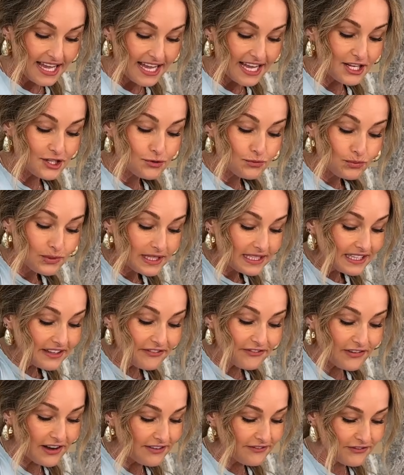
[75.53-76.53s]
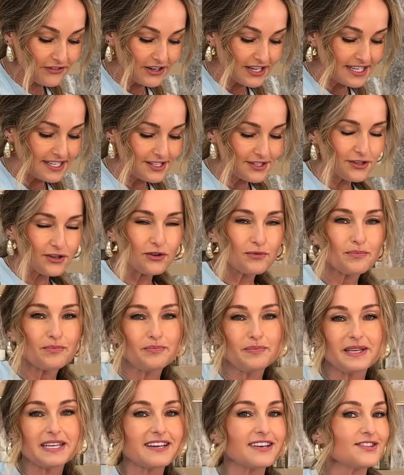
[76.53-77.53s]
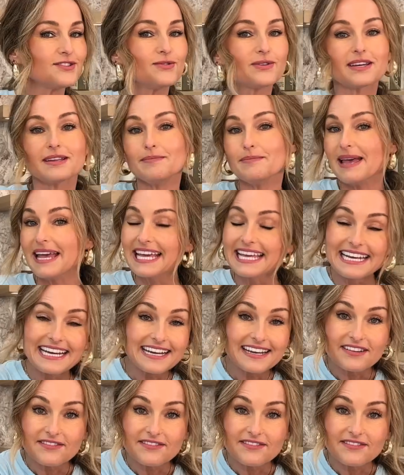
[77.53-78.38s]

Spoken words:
It's really fun for Easter because you can make it in